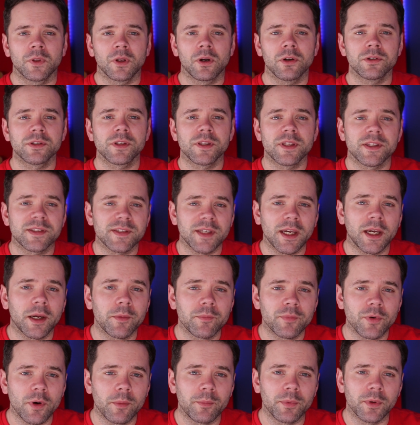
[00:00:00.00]
On to the
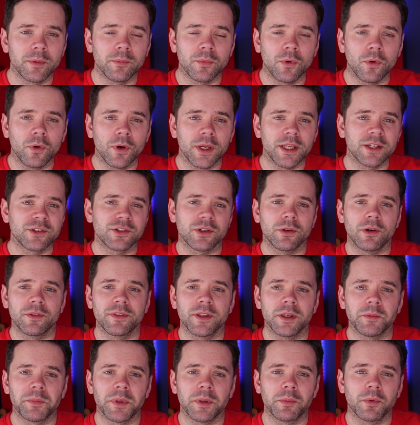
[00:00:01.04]
second problem or issue I
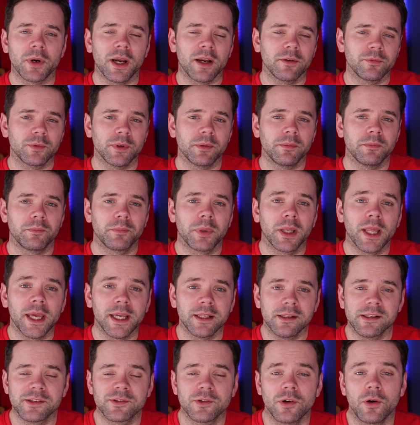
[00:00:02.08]
think people have when
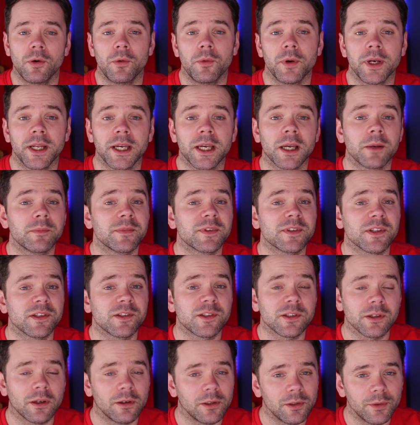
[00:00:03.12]
playing a song. When it comes to
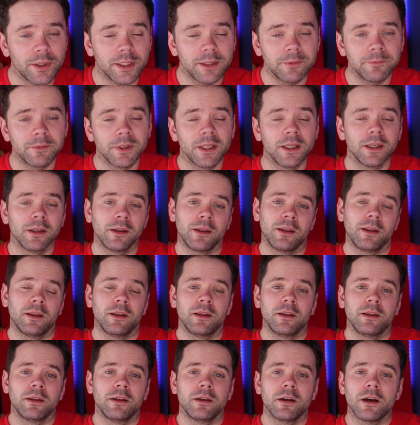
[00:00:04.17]
soloing,
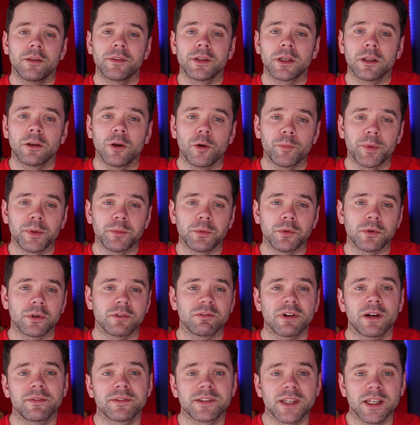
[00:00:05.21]
I think a lot of people
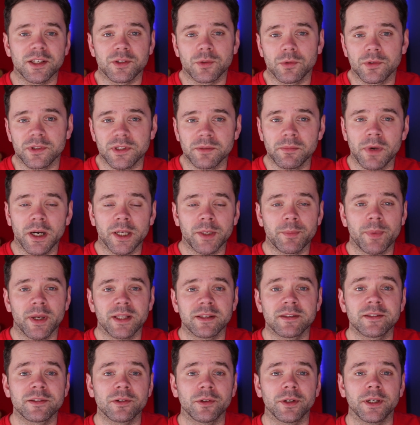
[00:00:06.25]
gravitate towards the minor
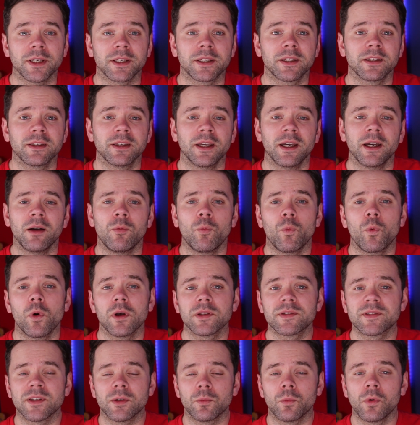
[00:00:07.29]
pentatonic, and
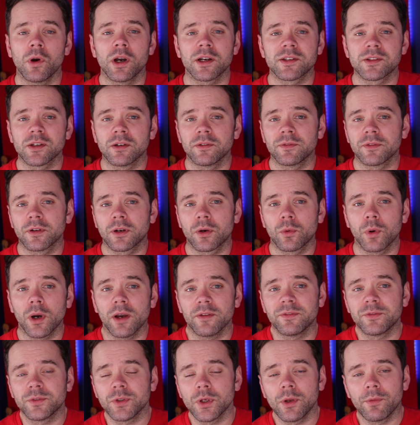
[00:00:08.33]
whilst it works over quite a
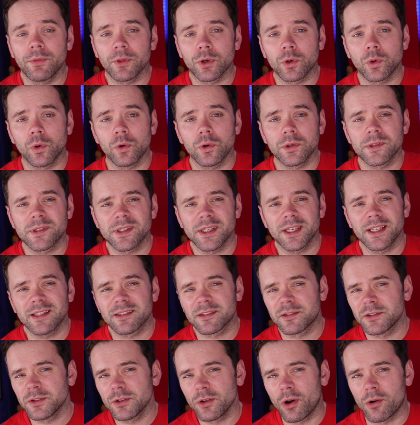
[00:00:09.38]
few of the chords,
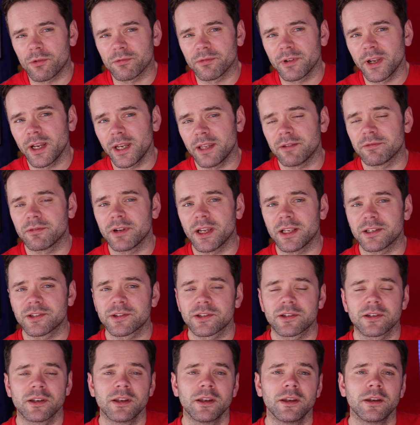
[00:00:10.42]
it's not really
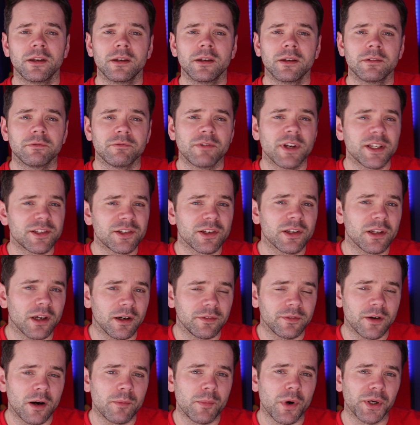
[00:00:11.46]
rich, rich
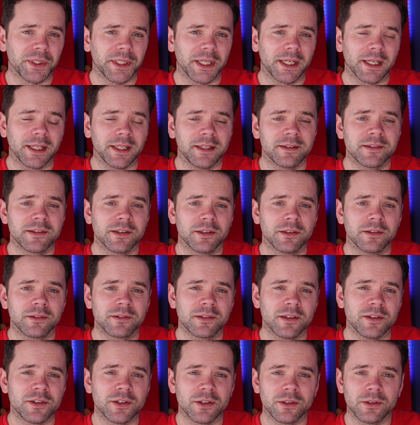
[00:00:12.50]
enough harmonically to,
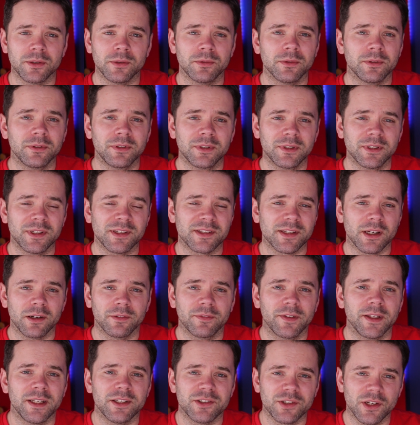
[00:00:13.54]
to do
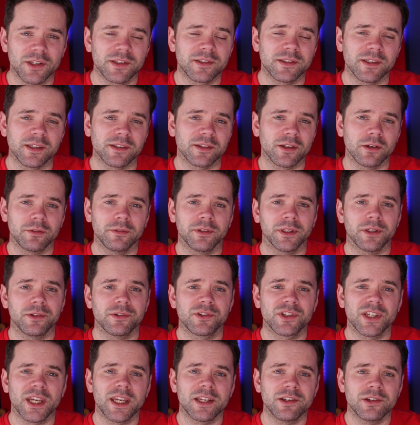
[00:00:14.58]
yourself any justice over those
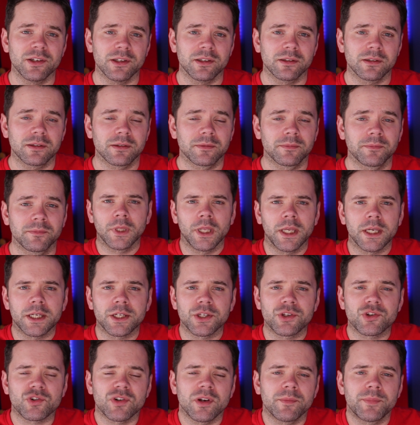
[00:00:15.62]
changes. It
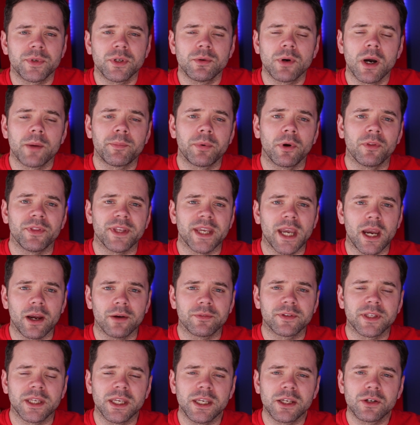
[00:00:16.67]
could trip you up on the out
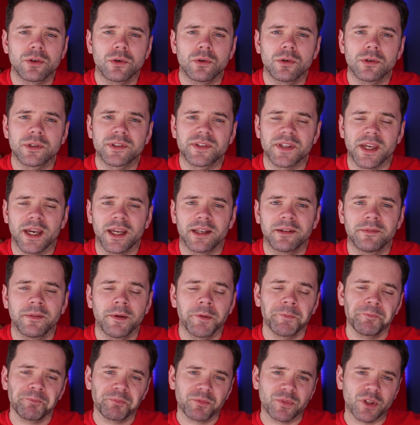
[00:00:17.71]
of key chords, and
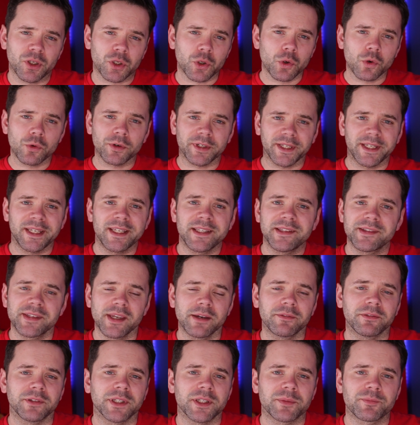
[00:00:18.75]
the chord
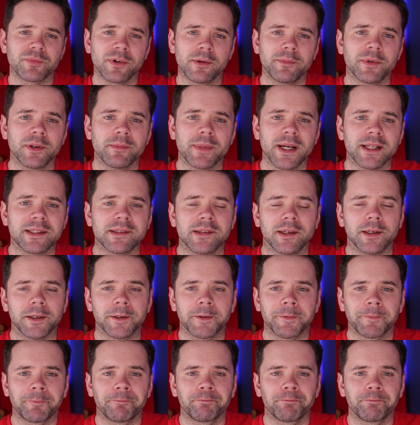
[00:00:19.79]
E7 is problematic.